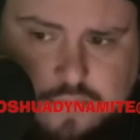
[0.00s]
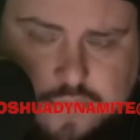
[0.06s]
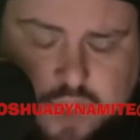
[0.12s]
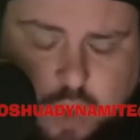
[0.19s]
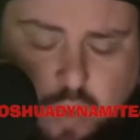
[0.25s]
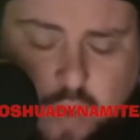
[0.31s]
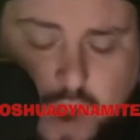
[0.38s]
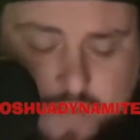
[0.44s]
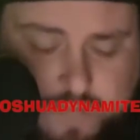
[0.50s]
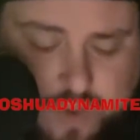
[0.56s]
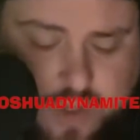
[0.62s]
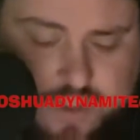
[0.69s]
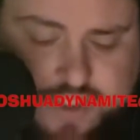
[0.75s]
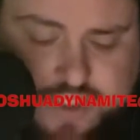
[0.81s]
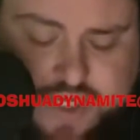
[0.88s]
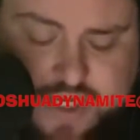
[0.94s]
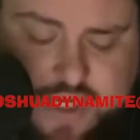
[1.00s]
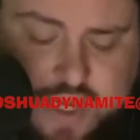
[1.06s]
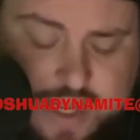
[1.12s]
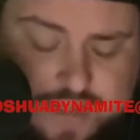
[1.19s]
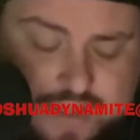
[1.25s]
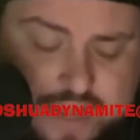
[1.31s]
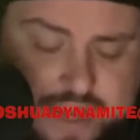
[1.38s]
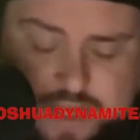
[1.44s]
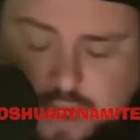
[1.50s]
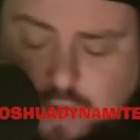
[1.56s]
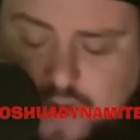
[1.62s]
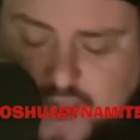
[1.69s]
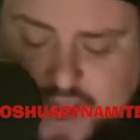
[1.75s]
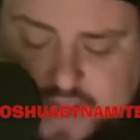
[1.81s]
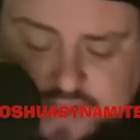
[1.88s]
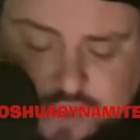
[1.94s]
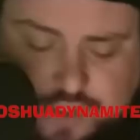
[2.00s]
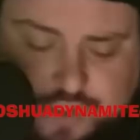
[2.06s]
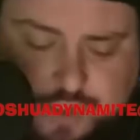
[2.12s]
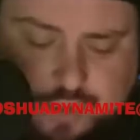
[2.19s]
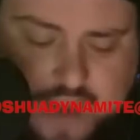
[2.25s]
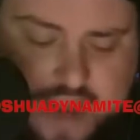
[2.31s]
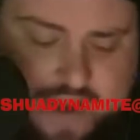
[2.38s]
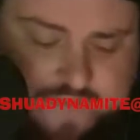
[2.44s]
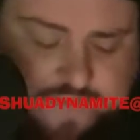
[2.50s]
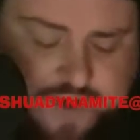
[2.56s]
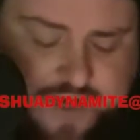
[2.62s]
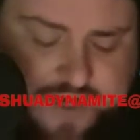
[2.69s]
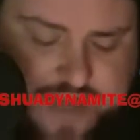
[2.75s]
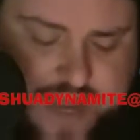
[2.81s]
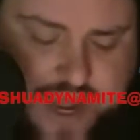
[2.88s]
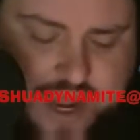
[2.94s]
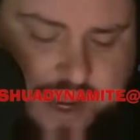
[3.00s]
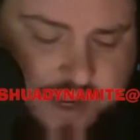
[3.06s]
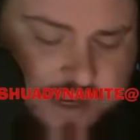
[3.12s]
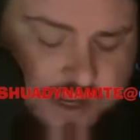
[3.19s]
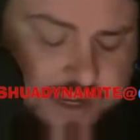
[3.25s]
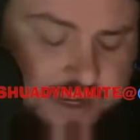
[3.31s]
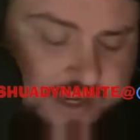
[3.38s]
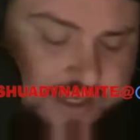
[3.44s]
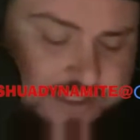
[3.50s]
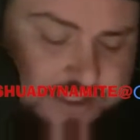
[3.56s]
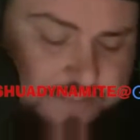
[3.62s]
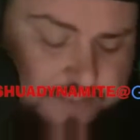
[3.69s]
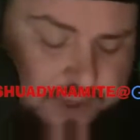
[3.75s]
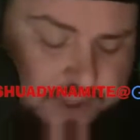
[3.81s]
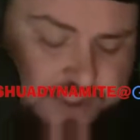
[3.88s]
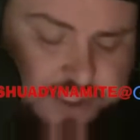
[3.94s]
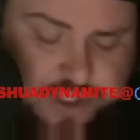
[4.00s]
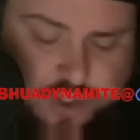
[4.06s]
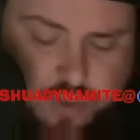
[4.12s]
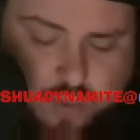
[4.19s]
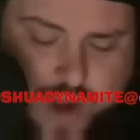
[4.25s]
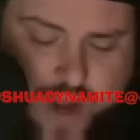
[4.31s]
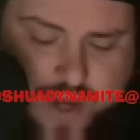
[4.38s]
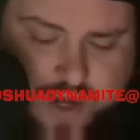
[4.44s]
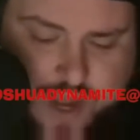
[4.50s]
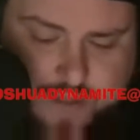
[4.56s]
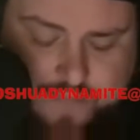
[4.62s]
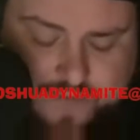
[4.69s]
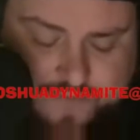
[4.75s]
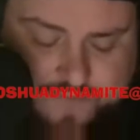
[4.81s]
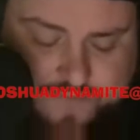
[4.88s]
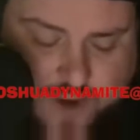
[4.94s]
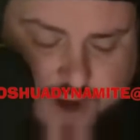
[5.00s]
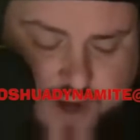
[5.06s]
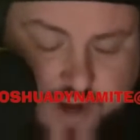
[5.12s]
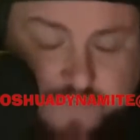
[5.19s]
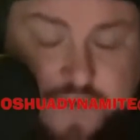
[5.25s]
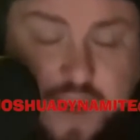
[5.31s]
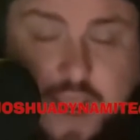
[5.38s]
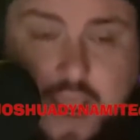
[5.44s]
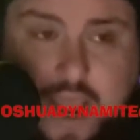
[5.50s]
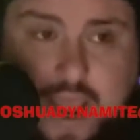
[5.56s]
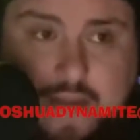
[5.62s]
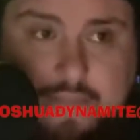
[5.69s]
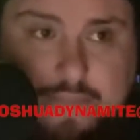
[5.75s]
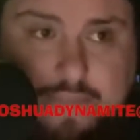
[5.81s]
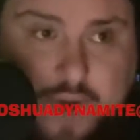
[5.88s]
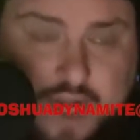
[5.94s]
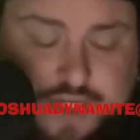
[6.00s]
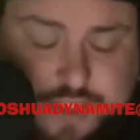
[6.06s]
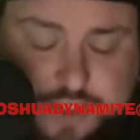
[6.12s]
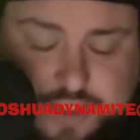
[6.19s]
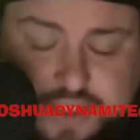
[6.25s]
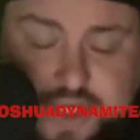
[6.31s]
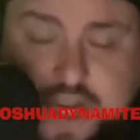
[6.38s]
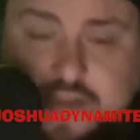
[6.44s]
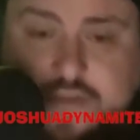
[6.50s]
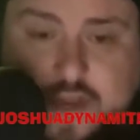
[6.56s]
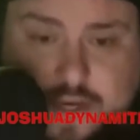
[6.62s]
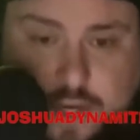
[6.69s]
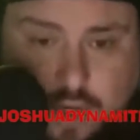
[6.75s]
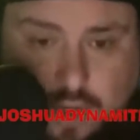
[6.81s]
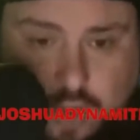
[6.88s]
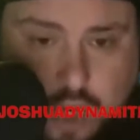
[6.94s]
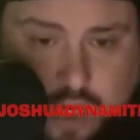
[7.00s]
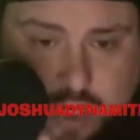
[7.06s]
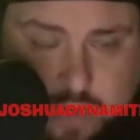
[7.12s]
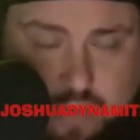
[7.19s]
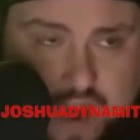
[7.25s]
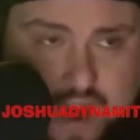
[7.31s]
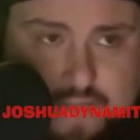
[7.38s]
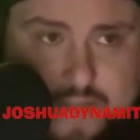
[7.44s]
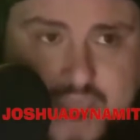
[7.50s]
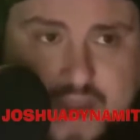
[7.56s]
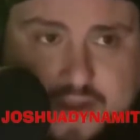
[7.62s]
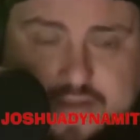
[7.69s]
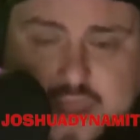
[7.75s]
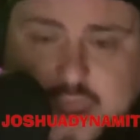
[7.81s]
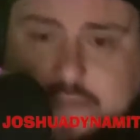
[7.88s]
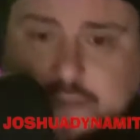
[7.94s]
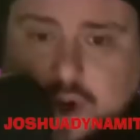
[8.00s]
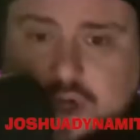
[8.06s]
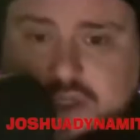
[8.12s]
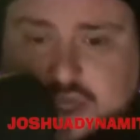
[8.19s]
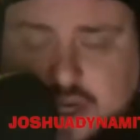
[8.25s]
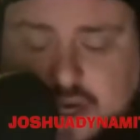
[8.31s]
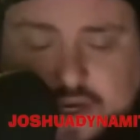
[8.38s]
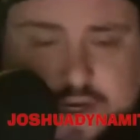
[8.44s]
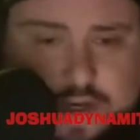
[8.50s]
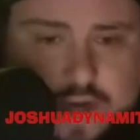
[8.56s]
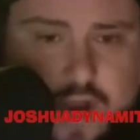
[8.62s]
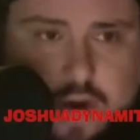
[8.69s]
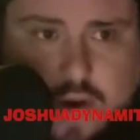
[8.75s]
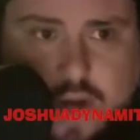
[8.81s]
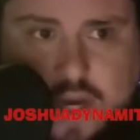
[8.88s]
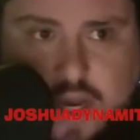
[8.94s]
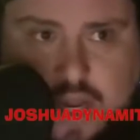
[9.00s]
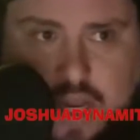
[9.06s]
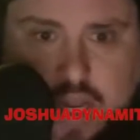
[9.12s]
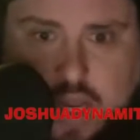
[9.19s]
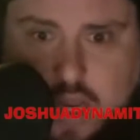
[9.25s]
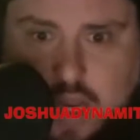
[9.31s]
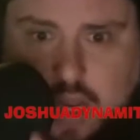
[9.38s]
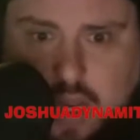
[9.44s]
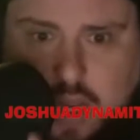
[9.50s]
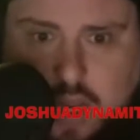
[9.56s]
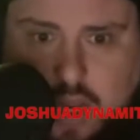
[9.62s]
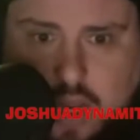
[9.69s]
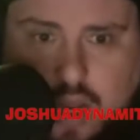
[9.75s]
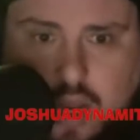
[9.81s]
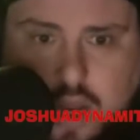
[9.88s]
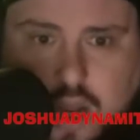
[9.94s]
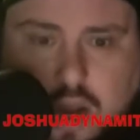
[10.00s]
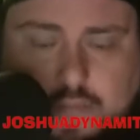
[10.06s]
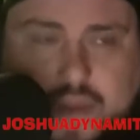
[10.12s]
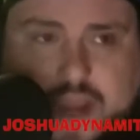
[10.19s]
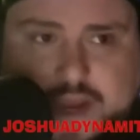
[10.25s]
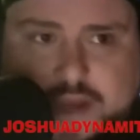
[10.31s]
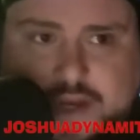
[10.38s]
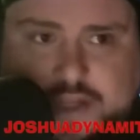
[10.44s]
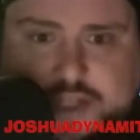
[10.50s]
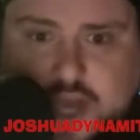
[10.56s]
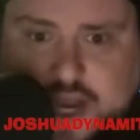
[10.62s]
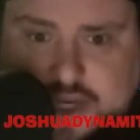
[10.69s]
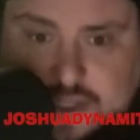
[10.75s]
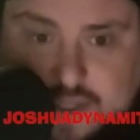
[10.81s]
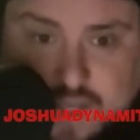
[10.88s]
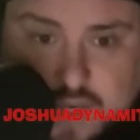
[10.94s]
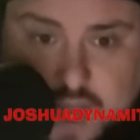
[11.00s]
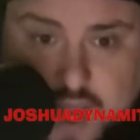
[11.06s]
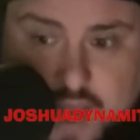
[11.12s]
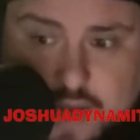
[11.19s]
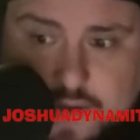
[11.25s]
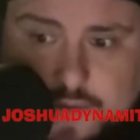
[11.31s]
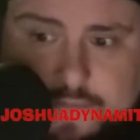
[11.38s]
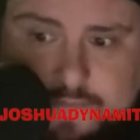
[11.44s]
The one person that you answer to every day is the person you wake up in front of and brush your teeth, and you're looking right back at that person and you're going, I'm making a change today.